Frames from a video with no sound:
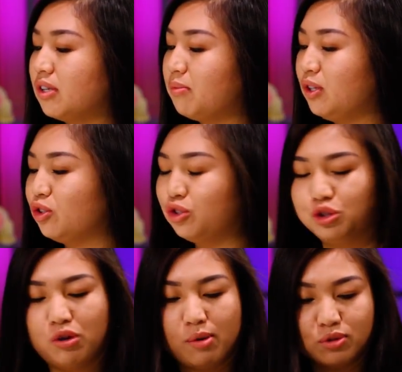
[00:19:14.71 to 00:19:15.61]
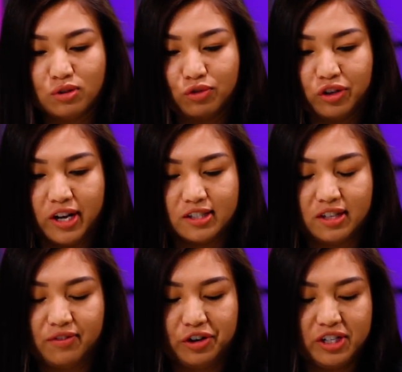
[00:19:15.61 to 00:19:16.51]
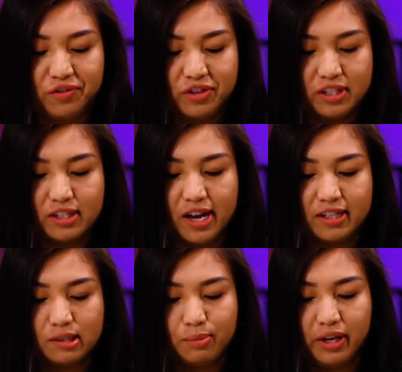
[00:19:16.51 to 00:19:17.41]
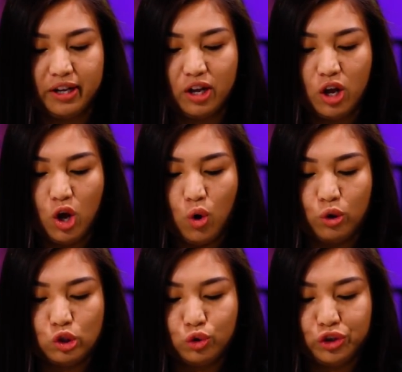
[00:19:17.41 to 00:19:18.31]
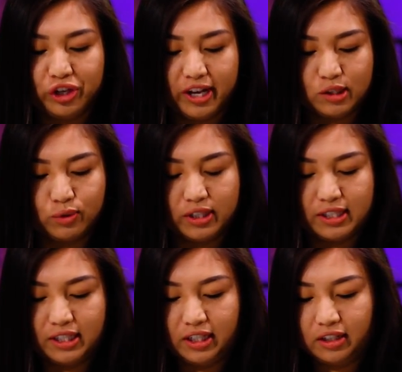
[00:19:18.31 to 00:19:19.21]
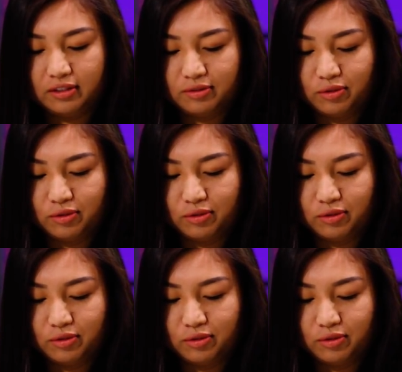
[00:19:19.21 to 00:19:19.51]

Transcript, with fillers: I mean, two options for you guys today. Very different designs, but mm-hmm. Which one do you guys want to see?